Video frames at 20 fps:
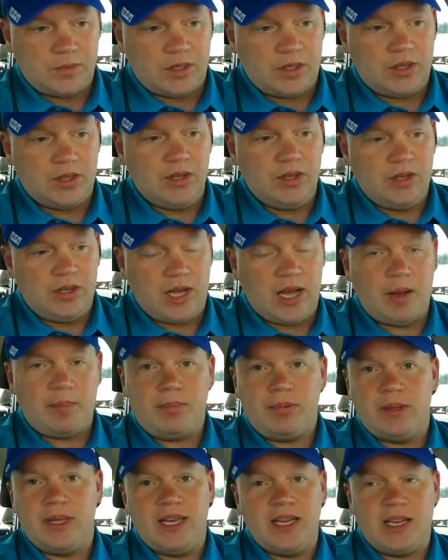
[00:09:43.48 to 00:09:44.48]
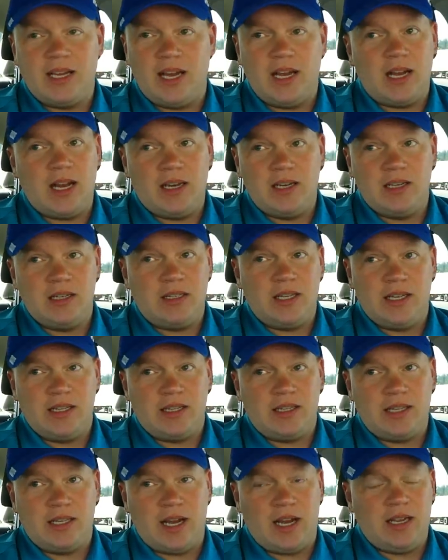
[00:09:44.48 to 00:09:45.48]
Could not, I couldn't take
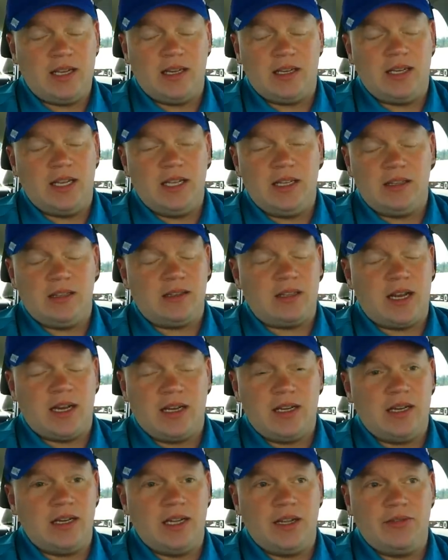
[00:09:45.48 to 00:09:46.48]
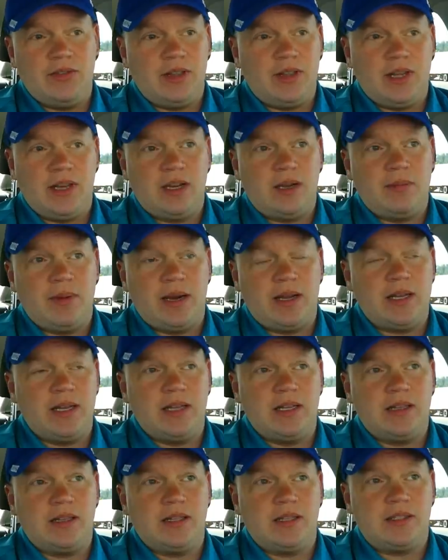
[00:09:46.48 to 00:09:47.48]
the, I couldn't eat, I couldn't even think about
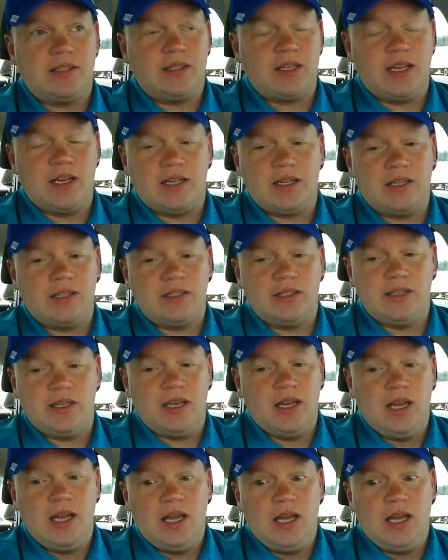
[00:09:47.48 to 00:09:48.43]
eating the second chip.